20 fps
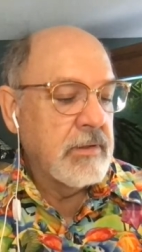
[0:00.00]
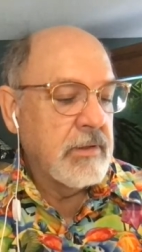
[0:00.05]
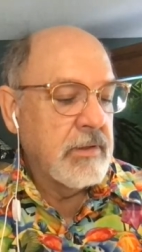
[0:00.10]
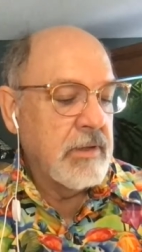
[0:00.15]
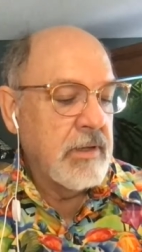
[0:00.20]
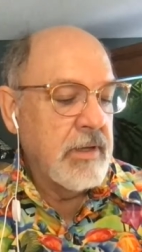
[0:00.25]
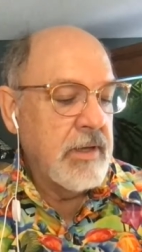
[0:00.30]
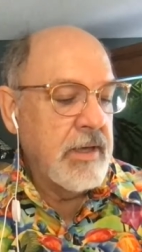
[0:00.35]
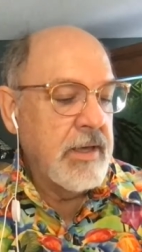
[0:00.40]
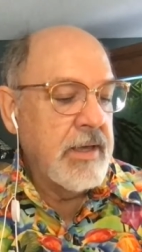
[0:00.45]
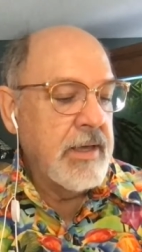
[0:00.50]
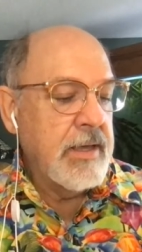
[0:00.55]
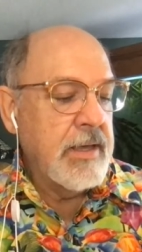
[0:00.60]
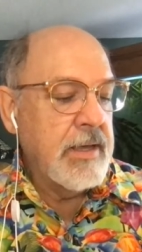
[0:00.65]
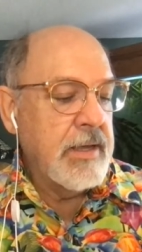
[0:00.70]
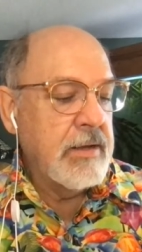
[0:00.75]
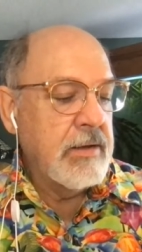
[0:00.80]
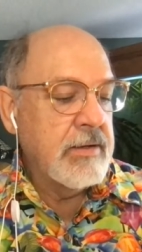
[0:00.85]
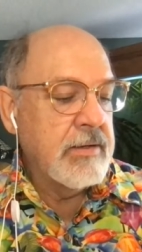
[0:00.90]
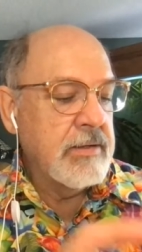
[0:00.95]

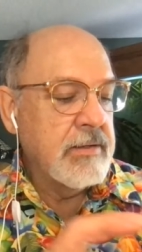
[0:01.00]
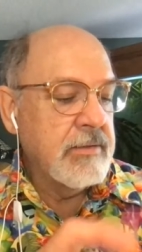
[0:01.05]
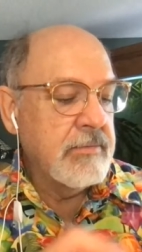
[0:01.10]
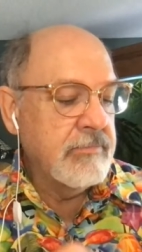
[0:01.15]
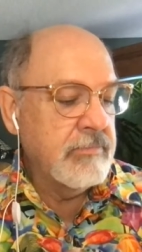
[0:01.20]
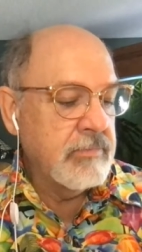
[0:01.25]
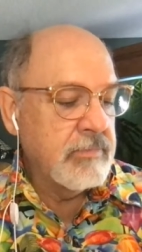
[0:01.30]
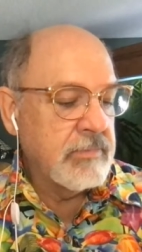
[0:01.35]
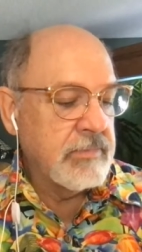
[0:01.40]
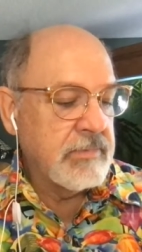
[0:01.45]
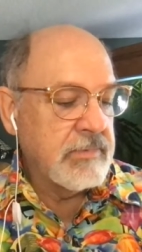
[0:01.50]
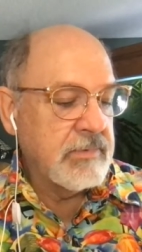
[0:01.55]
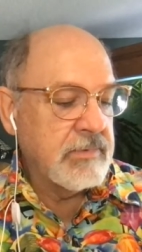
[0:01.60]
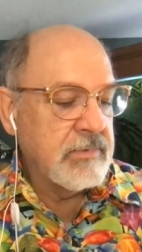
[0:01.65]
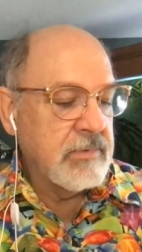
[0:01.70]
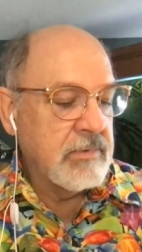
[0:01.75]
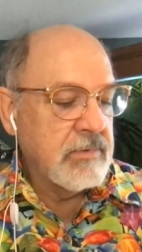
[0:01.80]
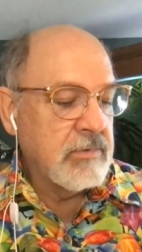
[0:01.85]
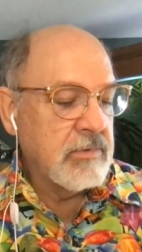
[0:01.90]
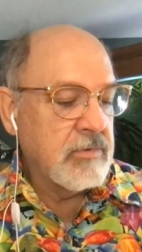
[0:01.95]
and
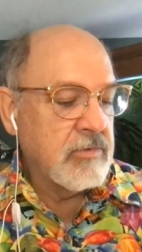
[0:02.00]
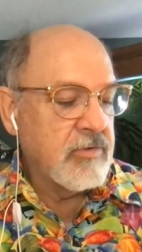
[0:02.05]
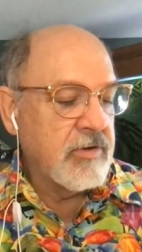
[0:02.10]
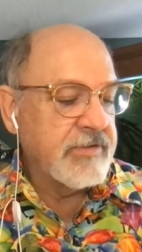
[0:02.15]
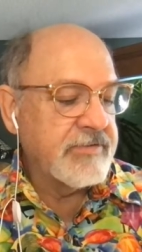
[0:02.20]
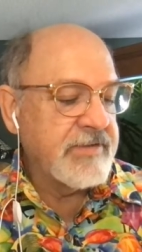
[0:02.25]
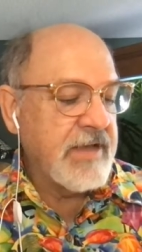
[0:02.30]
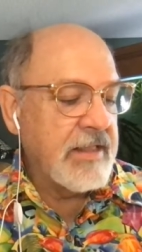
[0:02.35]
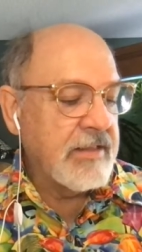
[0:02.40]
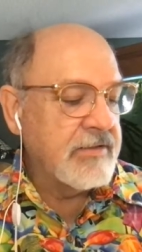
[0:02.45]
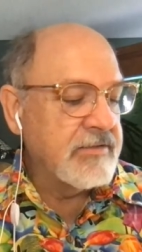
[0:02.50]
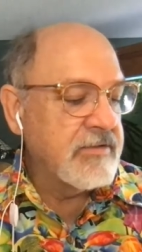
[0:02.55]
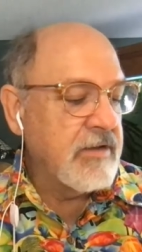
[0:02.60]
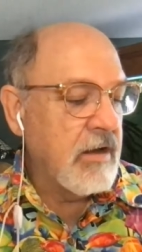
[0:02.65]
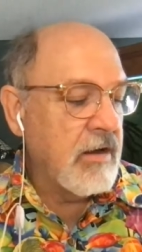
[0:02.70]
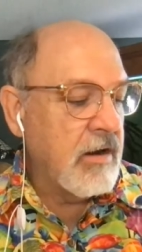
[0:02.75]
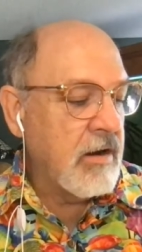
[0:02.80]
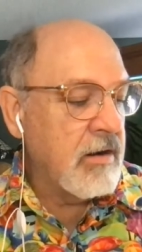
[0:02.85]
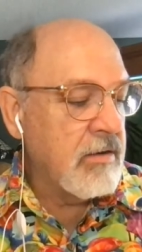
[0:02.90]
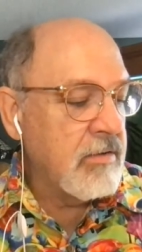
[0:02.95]
Chris
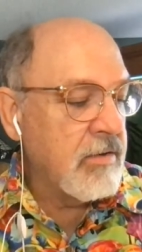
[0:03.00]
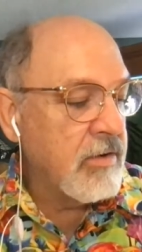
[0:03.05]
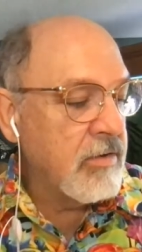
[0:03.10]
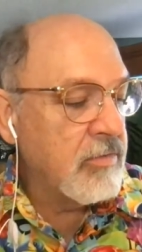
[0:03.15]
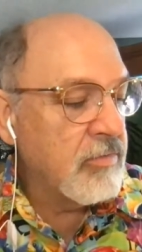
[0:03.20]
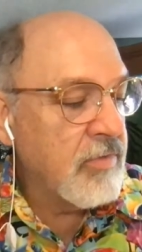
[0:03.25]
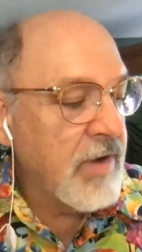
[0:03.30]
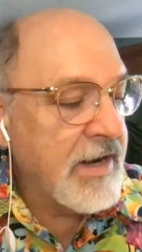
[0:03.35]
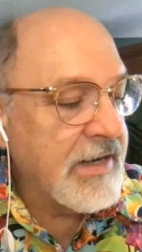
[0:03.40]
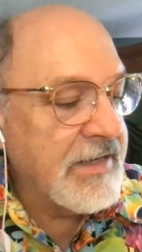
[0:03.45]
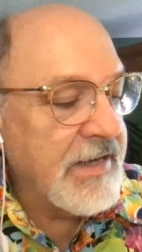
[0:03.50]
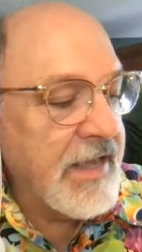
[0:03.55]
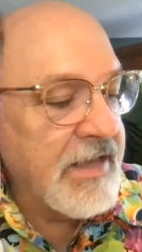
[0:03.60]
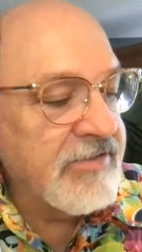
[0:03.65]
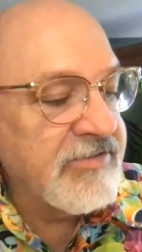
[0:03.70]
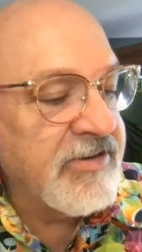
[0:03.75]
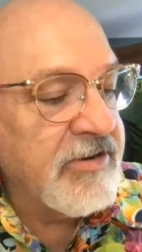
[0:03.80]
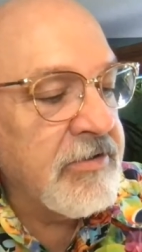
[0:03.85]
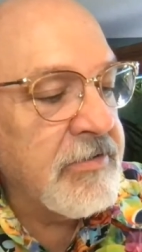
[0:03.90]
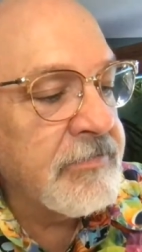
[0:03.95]
Salazar, Red
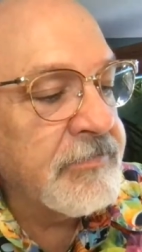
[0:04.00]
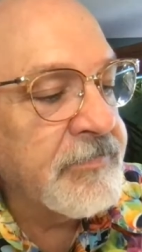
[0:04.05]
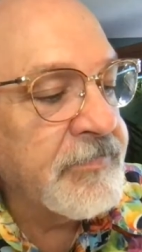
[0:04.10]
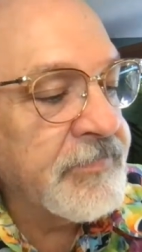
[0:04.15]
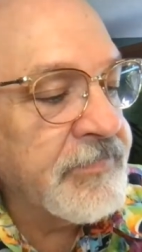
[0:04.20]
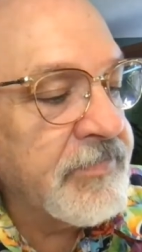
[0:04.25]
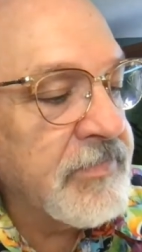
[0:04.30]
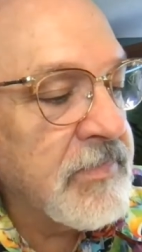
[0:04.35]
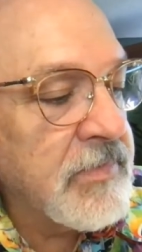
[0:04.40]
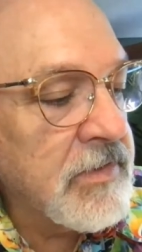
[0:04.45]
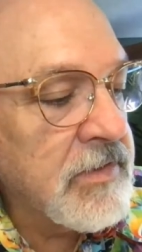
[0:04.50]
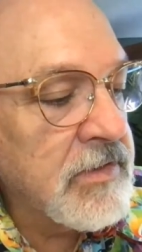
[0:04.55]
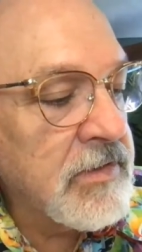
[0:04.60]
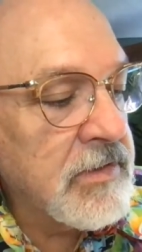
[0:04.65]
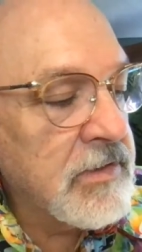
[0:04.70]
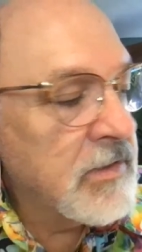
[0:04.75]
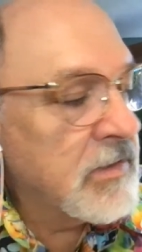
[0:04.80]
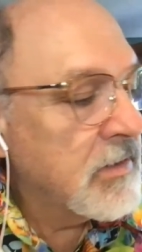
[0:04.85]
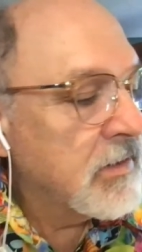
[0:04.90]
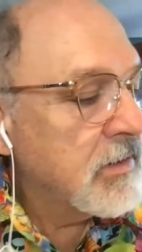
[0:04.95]
Laser,
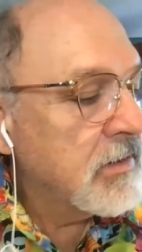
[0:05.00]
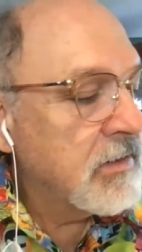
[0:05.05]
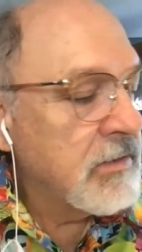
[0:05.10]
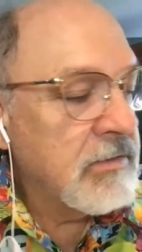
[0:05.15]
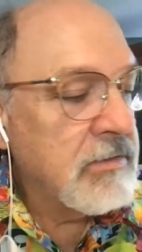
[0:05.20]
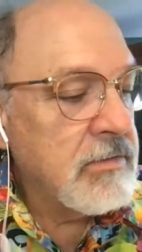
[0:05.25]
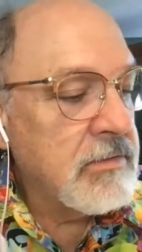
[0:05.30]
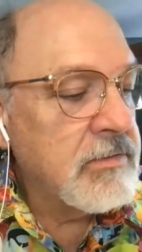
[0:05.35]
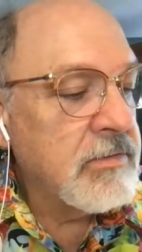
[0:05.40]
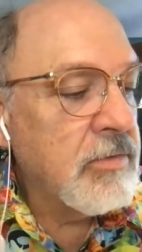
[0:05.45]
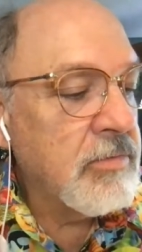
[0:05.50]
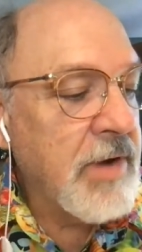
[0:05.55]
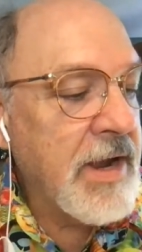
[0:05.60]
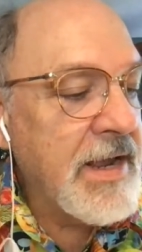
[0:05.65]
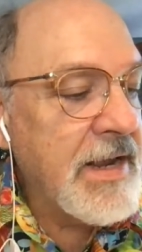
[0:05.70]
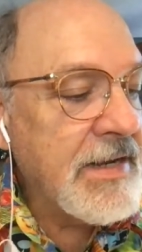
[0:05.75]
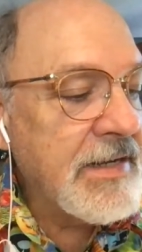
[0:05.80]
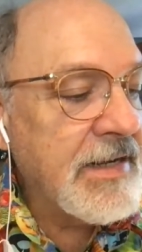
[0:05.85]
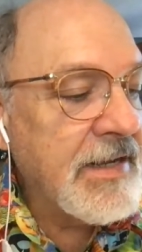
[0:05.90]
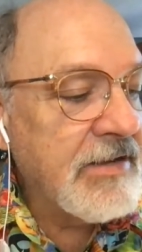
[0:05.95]
the
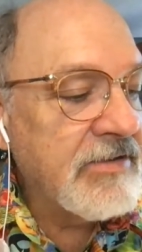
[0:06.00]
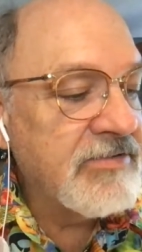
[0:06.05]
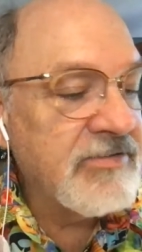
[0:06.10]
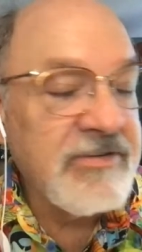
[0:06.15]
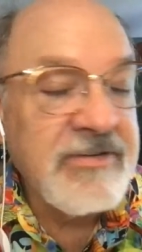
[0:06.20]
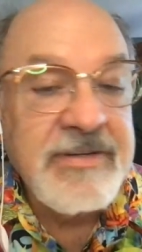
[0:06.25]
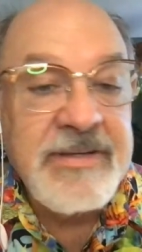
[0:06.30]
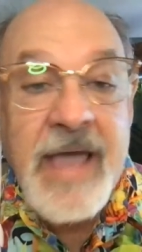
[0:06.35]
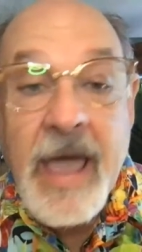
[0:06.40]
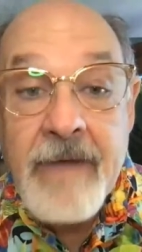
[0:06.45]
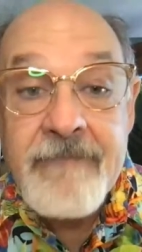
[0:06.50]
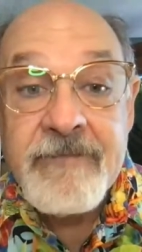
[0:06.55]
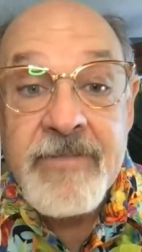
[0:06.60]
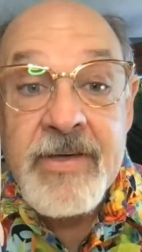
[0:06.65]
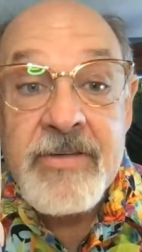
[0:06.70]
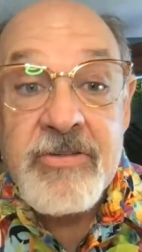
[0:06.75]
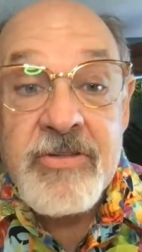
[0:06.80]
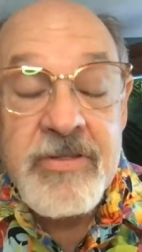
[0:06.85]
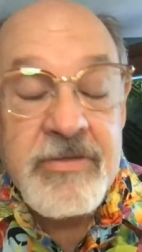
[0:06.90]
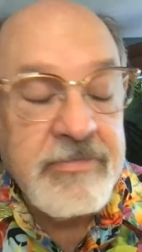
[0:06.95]
Red Laser
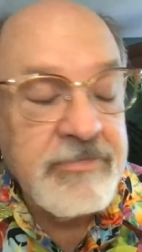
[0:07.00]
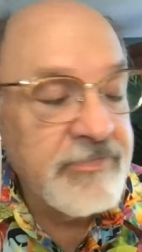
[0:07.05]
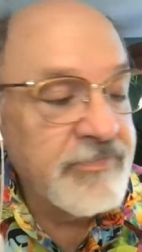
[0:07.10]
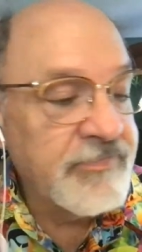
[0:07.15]
Catfish.